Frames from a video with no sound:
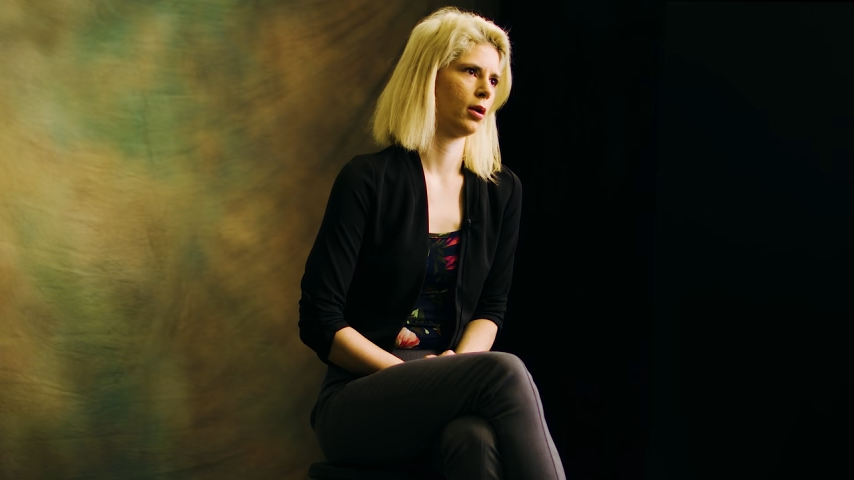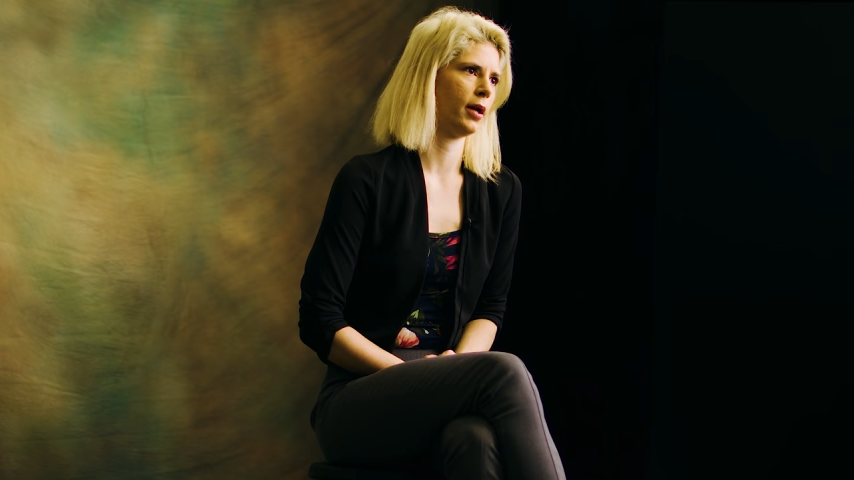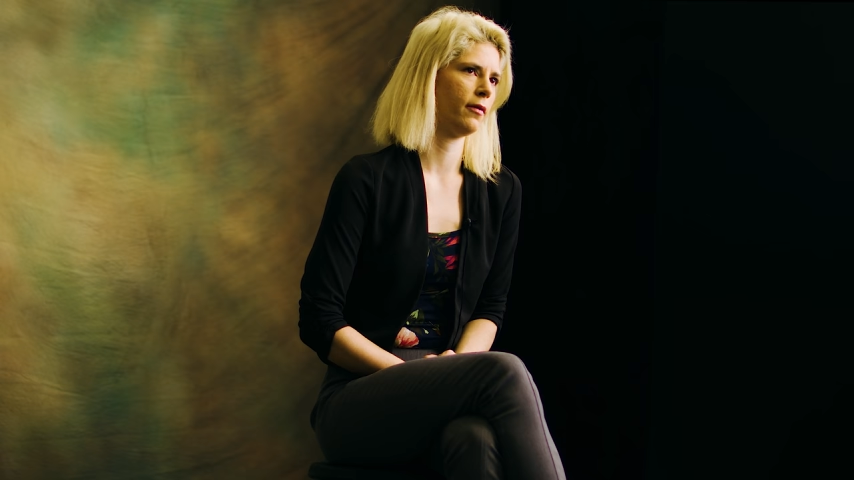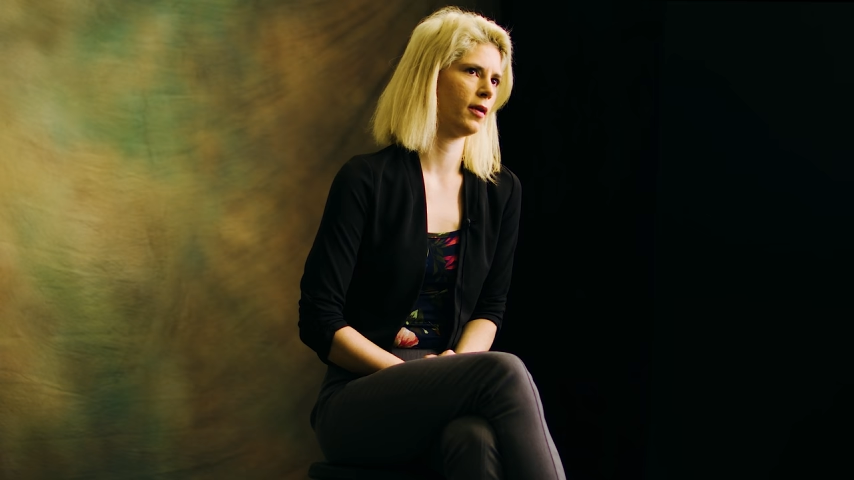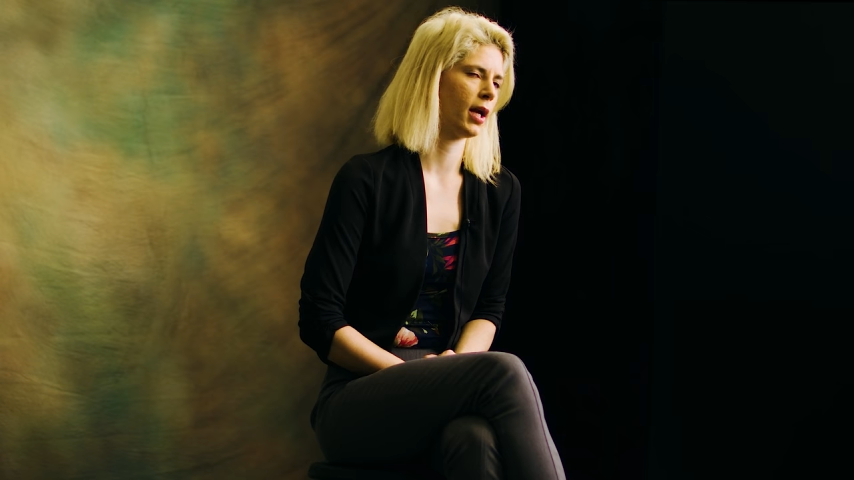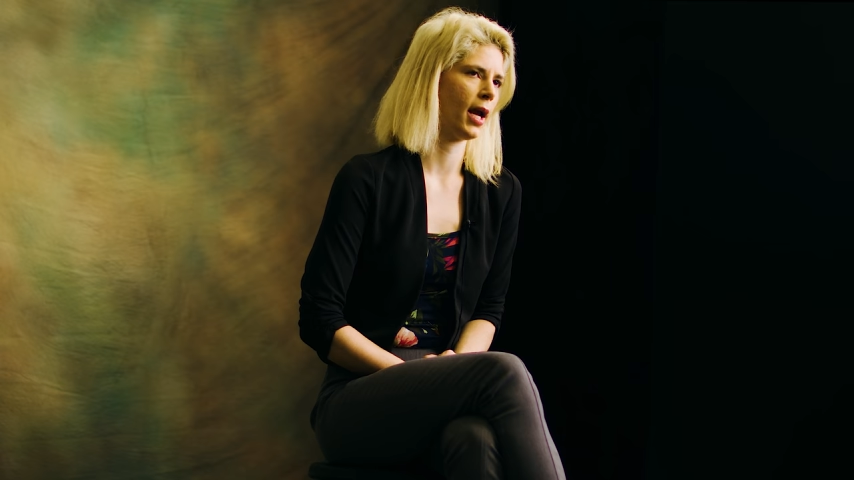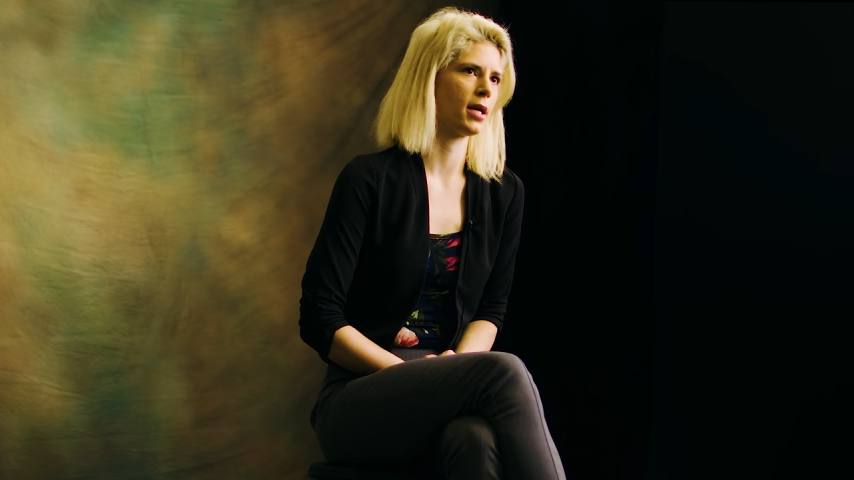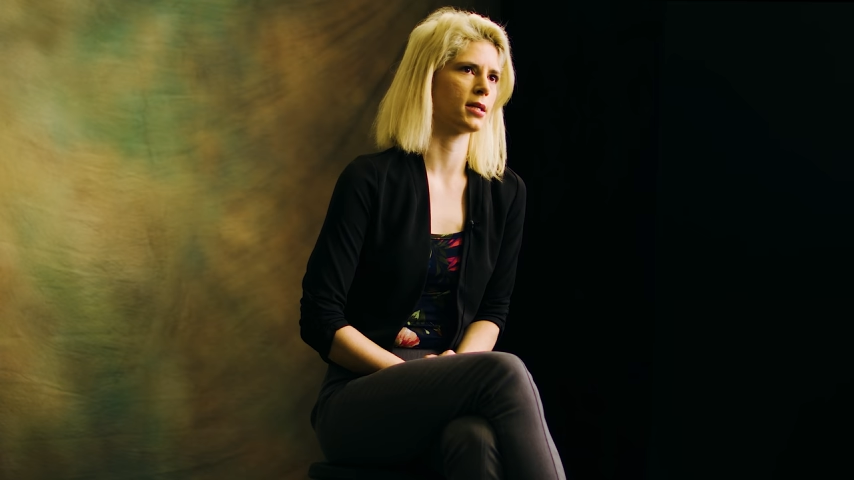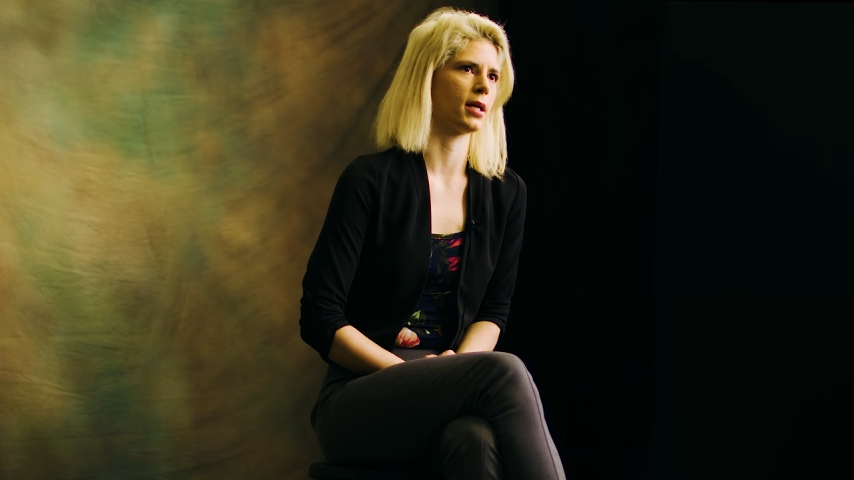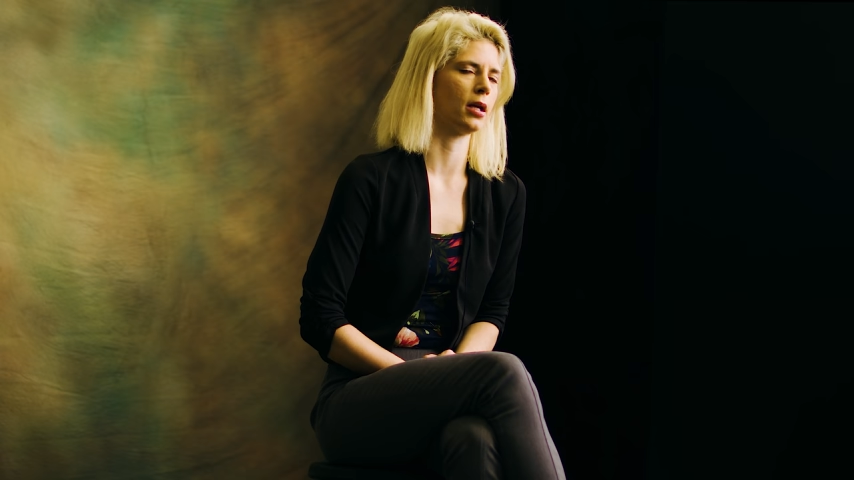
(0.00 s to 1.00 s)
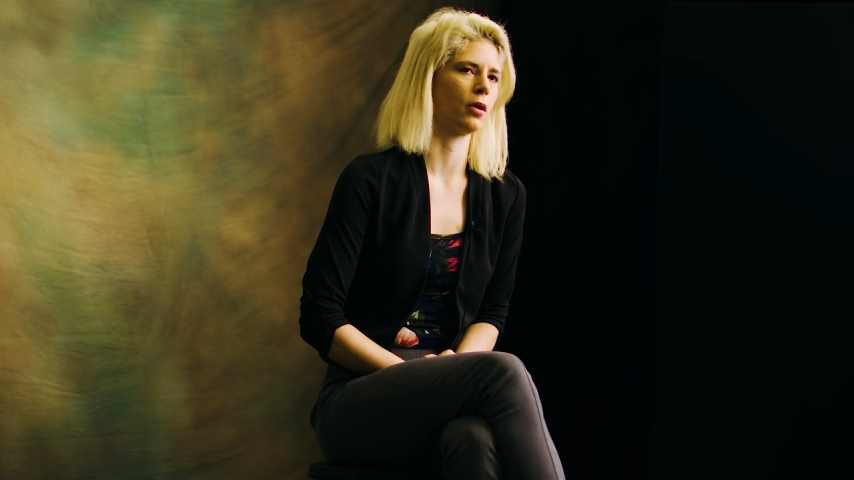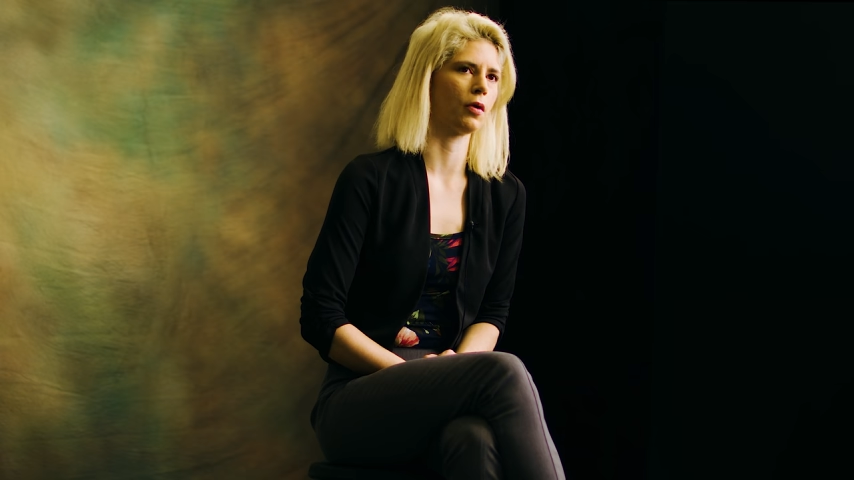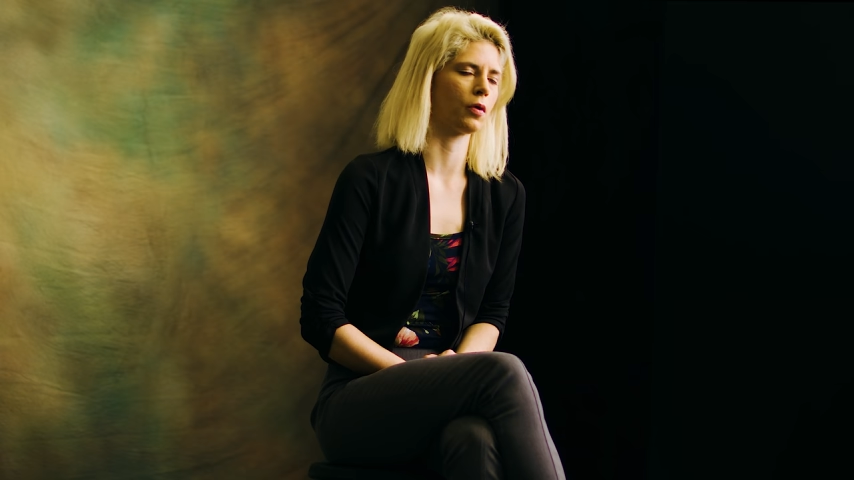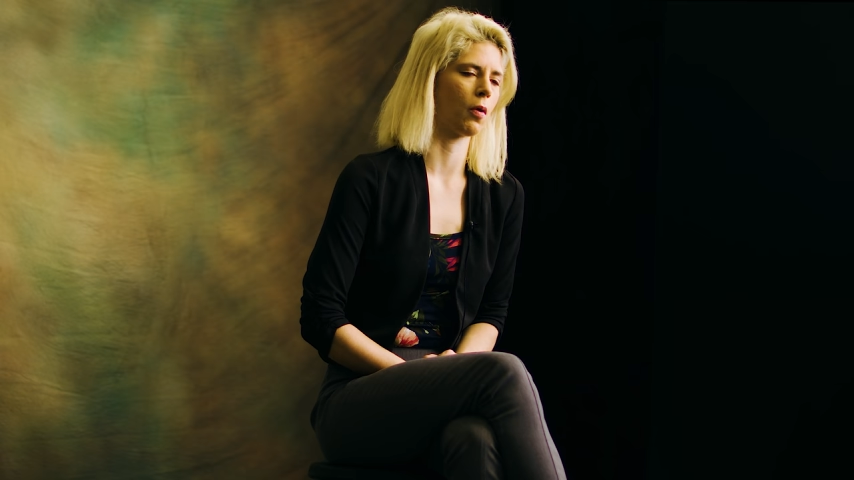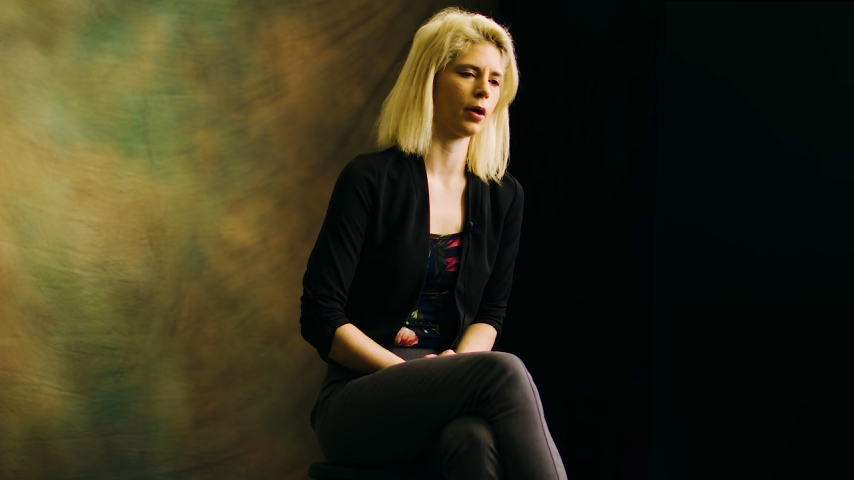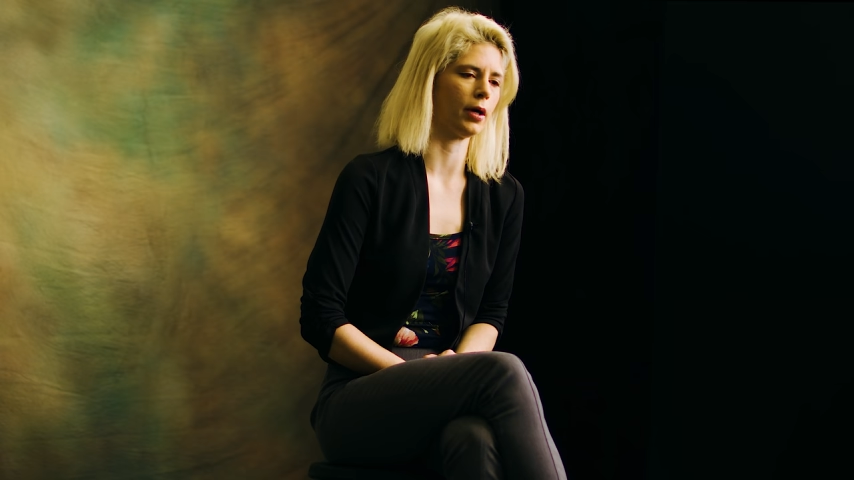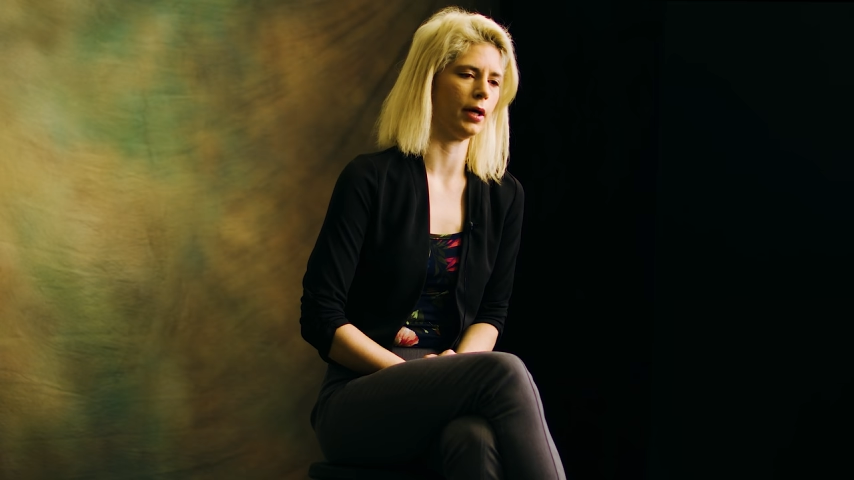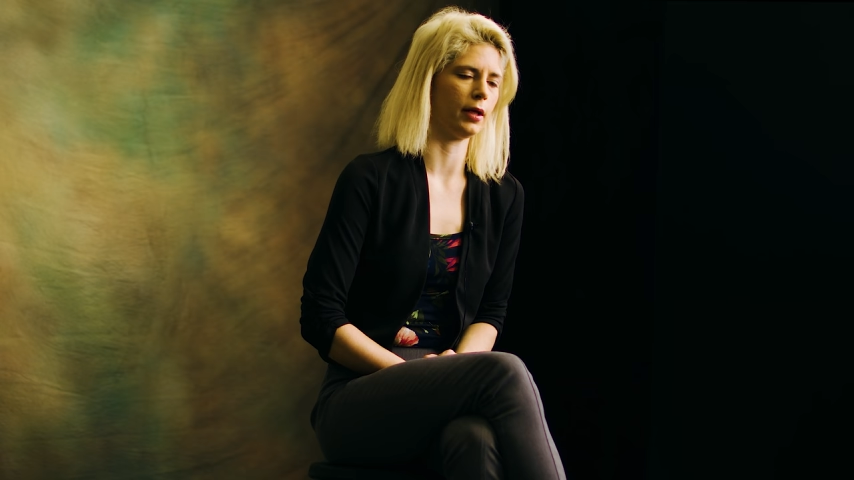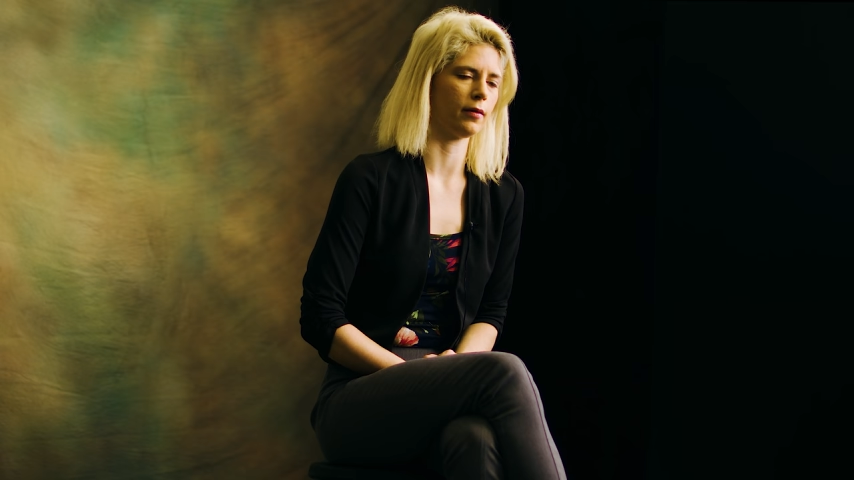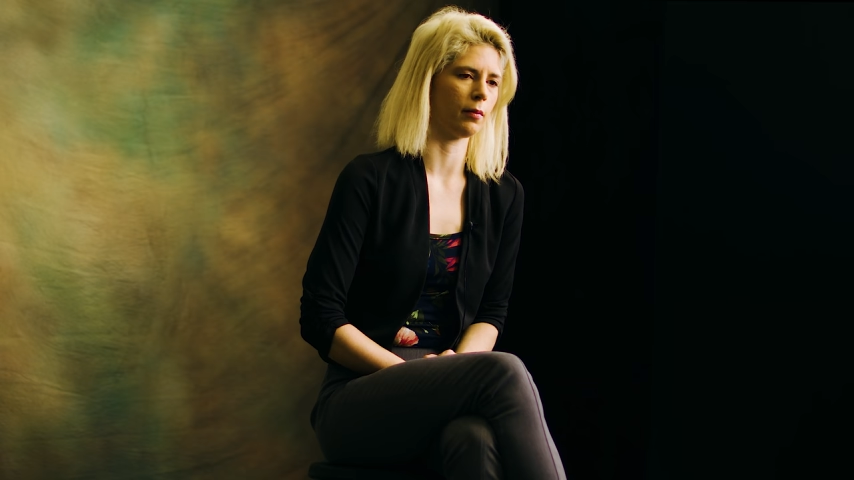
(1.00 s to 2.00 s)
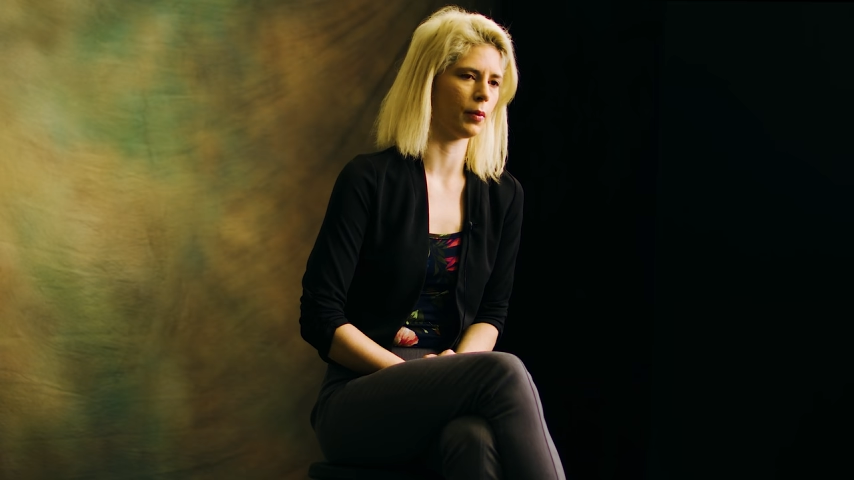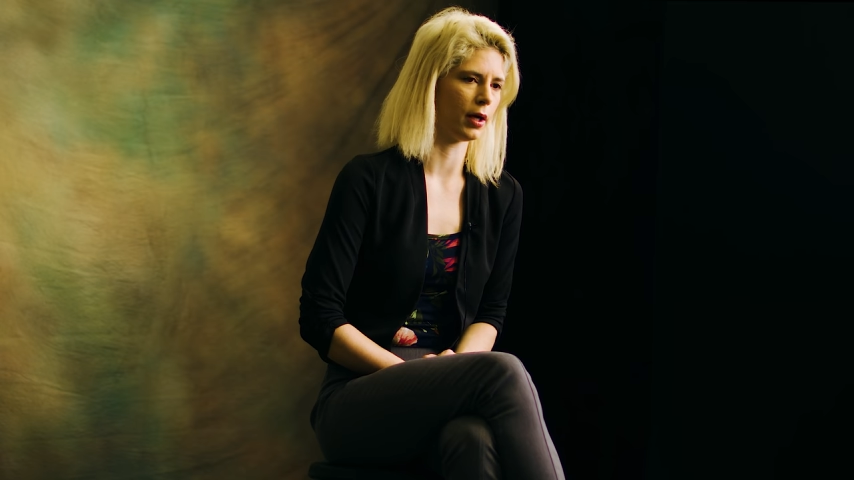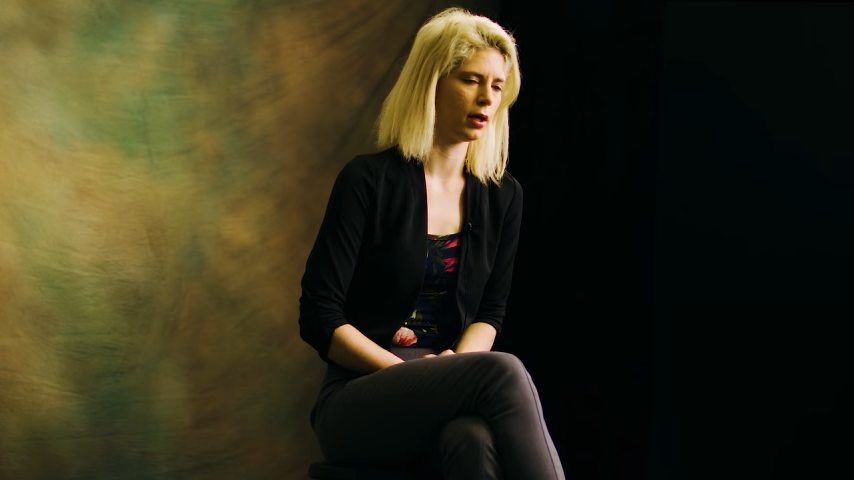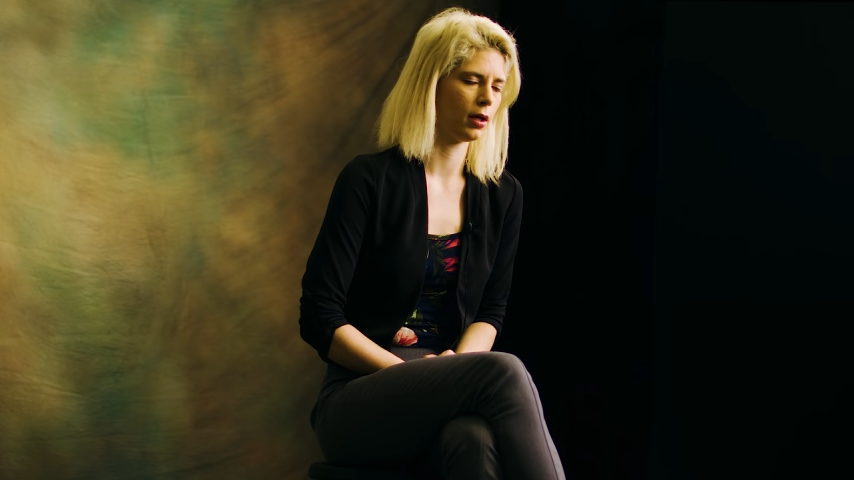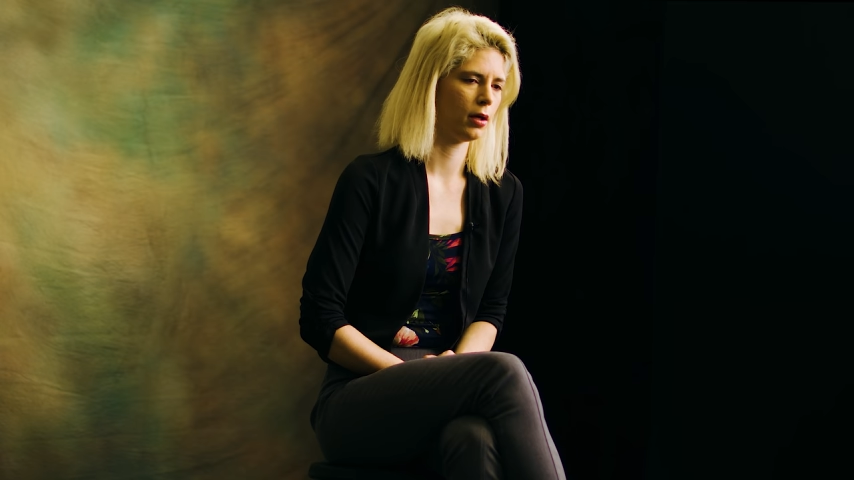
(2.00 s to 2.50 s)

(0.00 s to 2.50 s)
not even the case, I didn't go to court or anything, but